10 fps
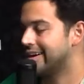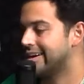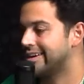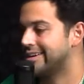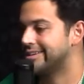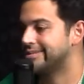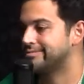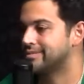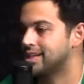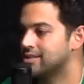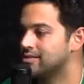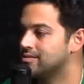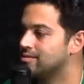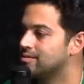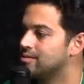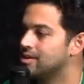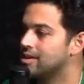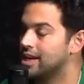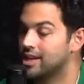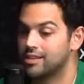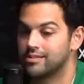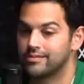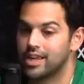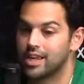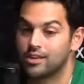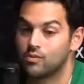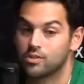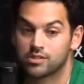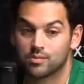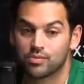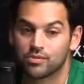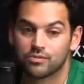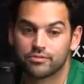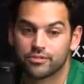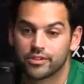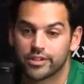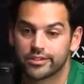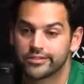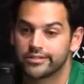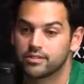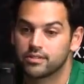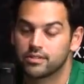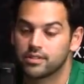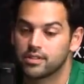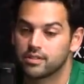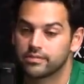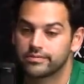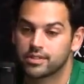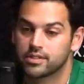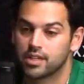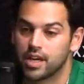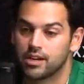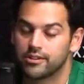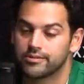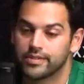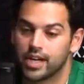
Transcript: Um, I don't want any anyone's approval. I don't you know, I don't know.